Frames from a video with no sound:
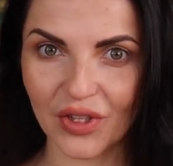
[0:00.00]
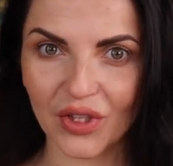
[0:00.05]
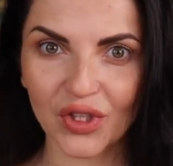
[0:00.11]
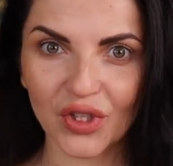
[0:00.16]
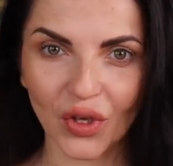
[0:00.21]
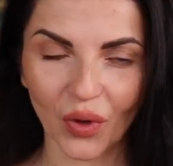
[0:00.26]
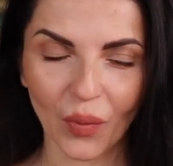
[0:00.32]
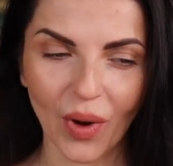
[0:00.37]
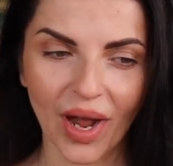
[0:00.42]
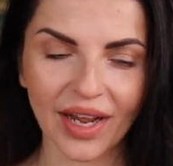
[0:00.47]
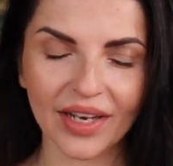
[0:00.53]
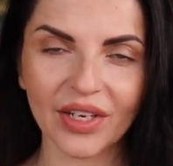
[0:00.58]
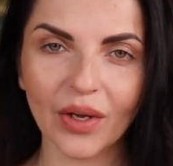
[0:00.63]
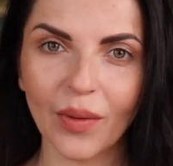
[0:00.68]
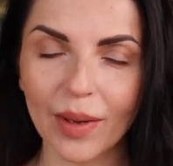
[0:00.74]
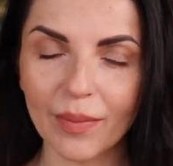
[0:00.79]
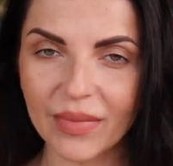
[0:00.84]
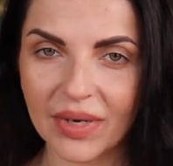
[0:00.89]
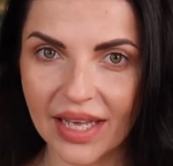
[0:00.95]
So I know
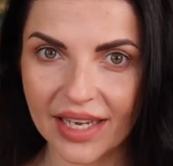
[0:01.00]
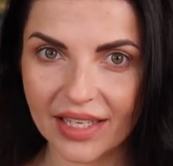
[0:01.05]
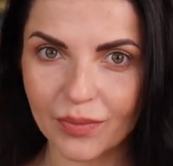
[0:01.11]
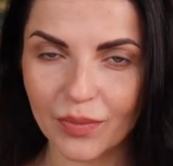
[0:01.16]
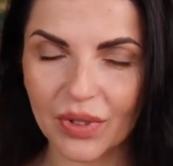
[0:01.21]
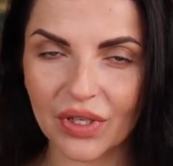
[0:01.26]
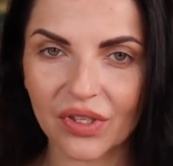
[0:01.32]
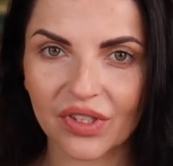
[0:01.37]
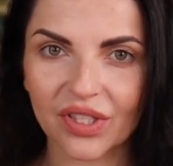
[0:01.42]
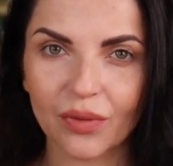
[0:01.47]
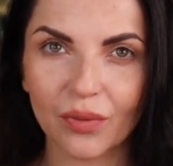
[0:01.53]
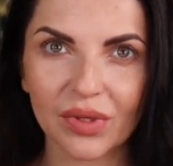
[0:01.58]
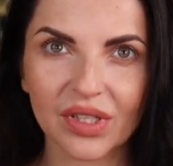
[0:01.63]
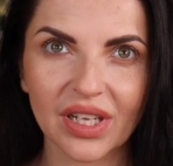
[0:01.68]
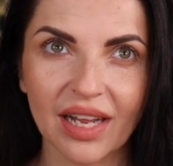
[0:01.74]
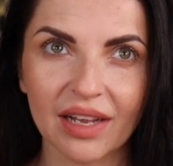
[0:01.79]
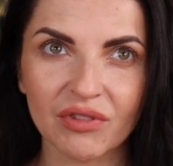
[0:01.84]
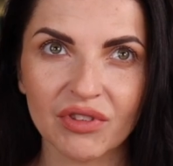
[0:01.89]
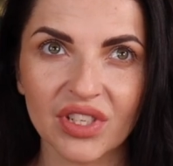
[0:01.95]
I'm late because they was
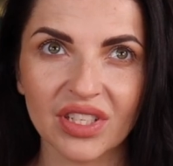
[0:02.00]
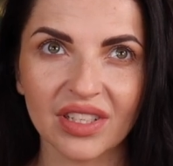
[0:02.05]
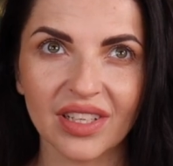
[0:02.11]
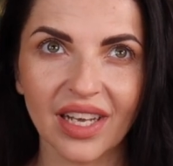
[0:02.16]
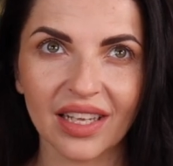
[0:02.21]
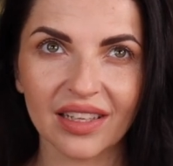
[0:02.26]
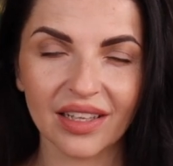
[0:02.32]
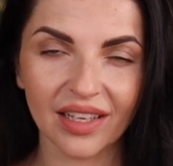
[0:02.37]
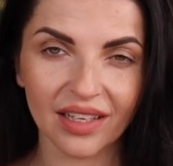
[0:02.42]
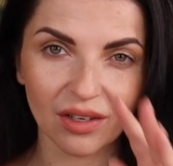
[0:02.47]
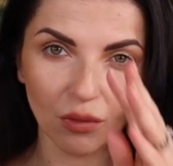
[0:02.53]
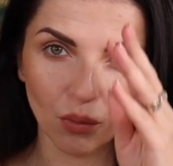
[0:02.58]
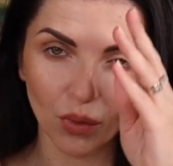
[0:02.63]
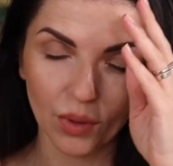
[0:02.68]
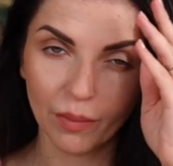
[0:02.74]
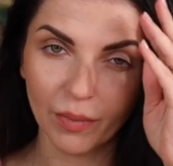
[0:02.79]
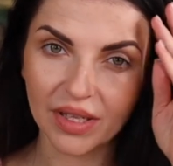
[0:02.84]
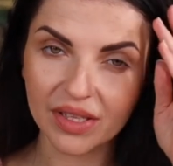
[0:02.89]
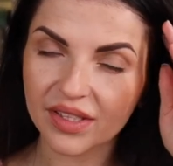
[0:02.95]
launching that like
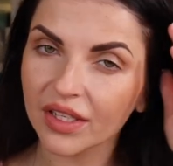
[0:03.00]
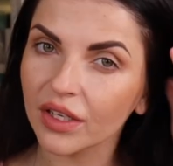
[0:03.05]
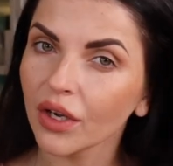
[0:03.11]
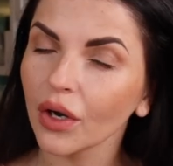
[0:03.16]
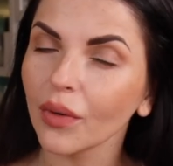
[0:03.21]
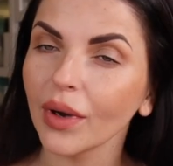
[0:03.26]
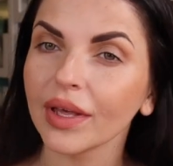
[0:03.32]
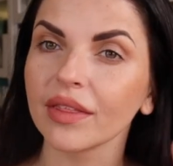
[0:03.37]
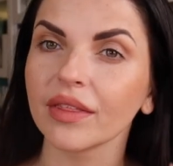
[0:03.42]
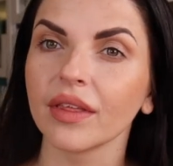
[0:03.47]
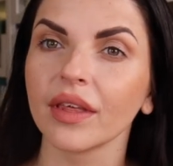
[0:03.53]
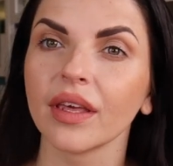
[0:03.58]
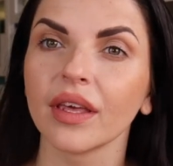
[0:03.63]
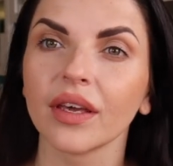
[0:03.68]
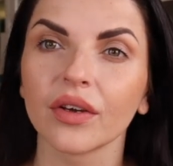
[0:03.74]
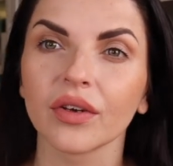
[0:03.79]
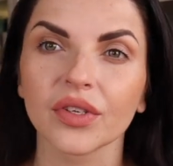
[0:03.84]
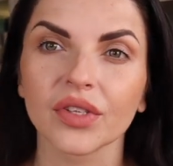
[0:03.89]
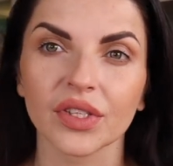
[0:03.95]
1 month ago, I
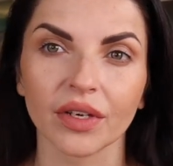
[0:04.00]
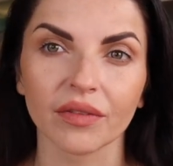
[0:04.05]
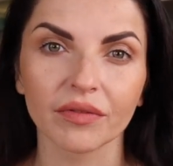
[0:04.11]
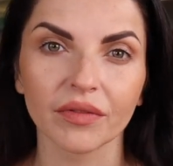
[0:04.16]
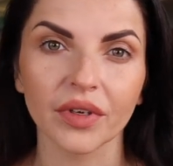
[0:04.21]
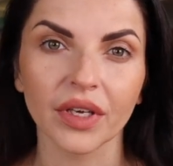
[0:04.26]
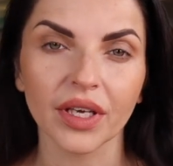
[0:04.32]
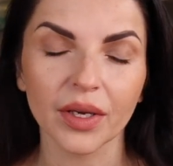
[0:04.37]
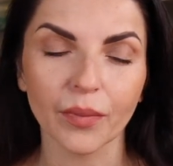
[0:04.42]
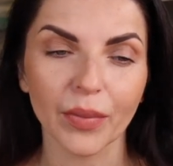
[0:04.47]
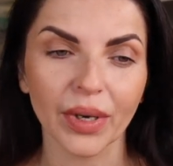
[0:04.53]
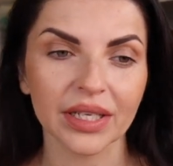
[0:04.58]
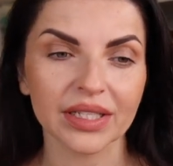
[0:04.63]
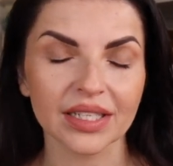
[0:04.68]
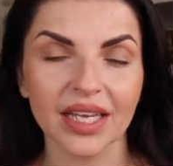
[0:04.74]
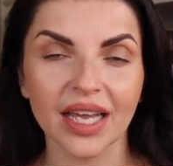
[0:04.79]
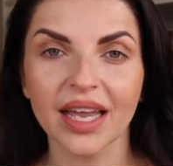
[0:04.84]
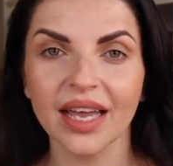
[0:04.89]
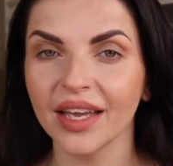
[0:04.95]
think, or something,
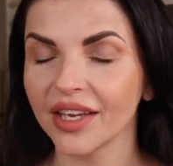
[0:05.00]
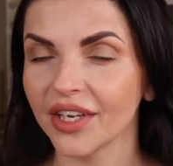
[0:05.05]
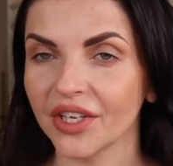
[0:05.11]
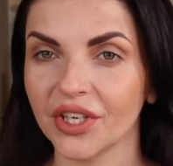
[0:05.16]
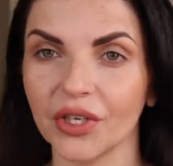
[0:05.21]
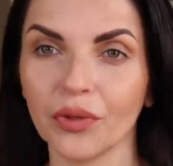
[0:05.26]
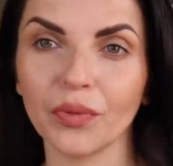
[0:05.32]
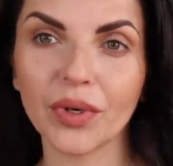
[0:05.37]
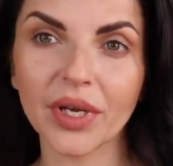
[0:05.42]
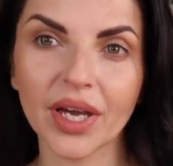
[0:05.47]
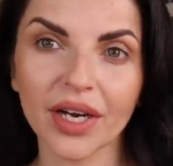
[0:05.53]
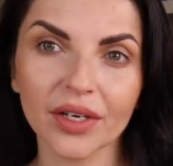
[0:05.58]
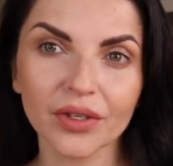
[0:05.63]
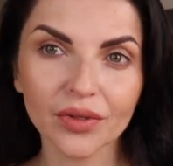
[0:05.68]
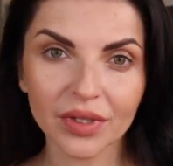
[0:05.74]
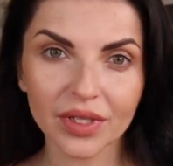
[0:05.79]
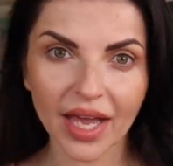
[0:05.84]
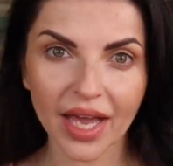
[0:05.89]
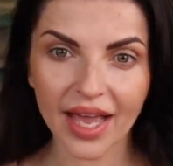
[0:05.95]
but here we are
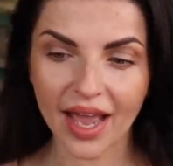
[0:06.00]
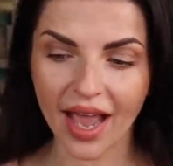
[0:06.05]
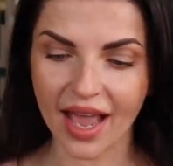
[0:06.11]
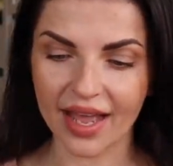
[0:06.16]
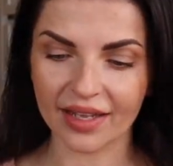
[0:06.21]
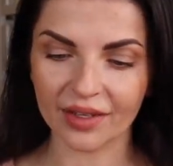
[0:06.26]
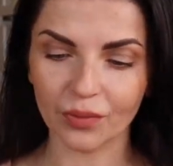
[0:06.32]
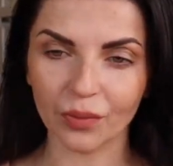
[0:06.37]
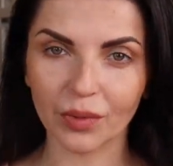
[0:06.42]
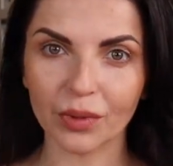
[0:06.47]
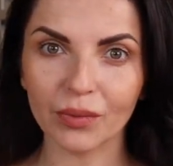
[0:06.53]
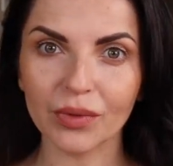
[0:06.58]
today and we